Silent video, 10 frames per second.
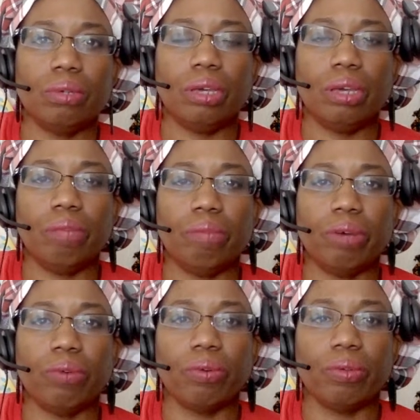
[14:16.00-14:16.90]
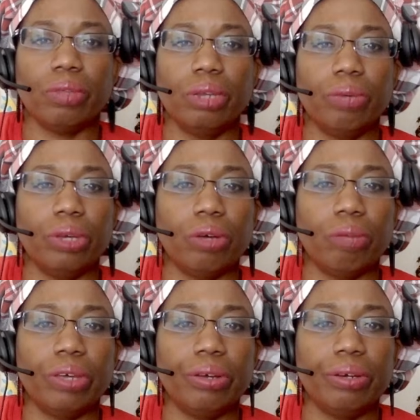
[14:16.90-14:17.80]
And there we go.
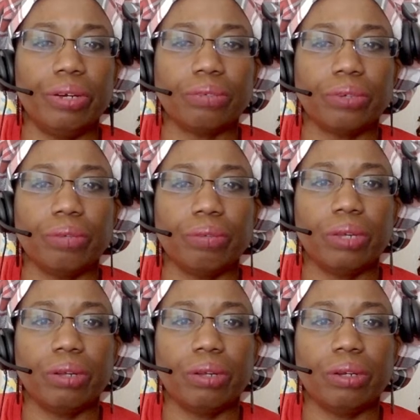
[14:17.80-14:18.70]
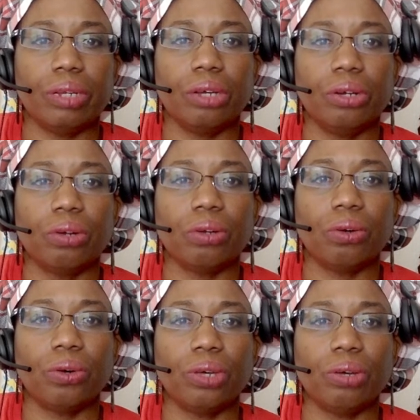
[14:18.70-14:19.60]
My internet's working well today. Canola
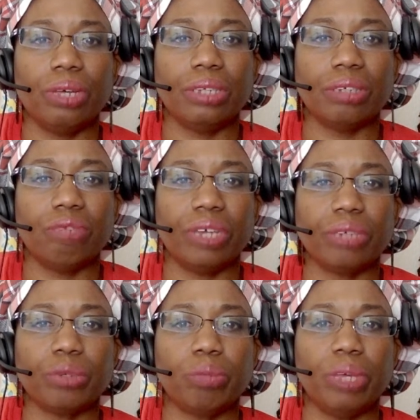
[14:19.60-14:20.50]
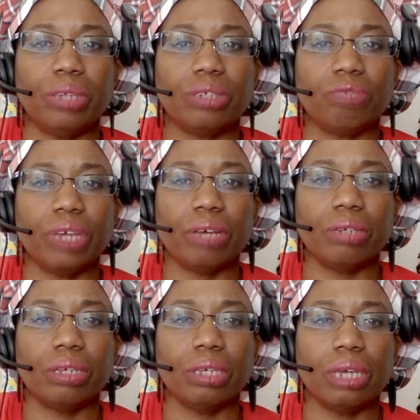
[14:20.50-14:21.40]
oil is a vegetable base
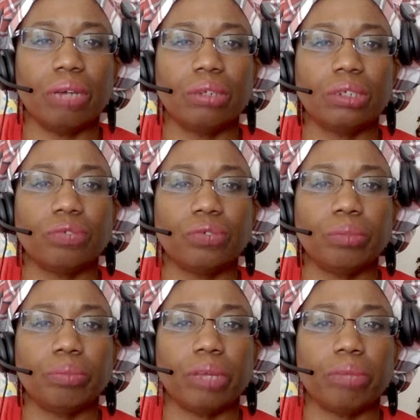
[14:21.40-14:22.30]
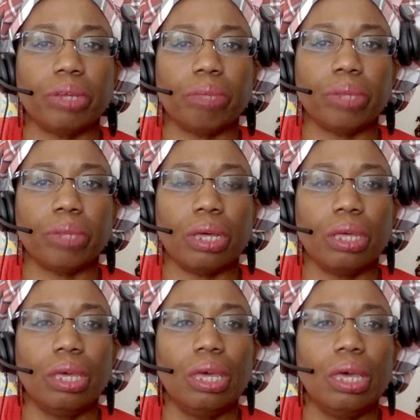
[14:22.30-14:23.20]
found in countless foods, blah, blah, blah.
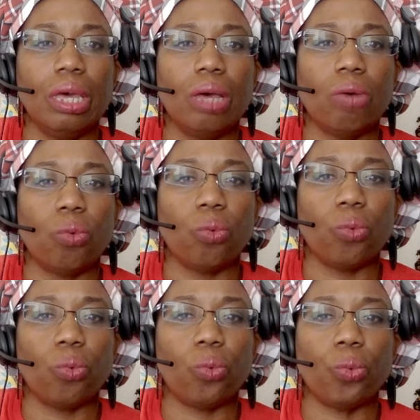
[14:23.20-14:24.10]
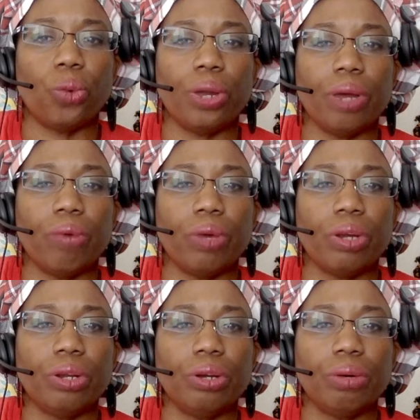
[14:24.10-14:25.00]
What I
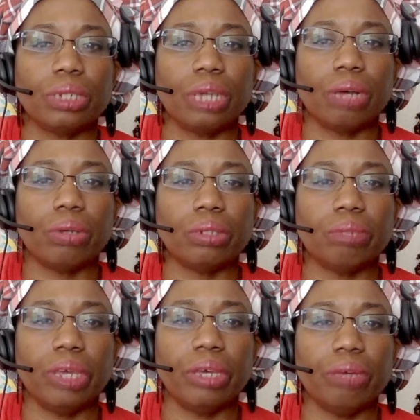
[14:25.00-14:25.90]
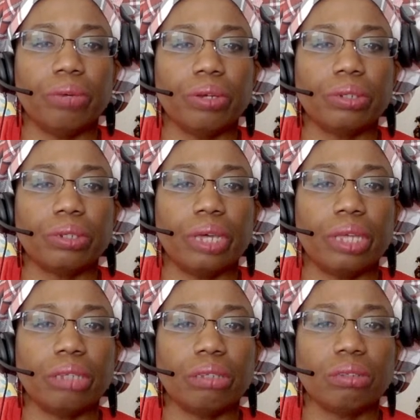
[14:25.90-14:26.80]
want to know is how it's made. Where is it at?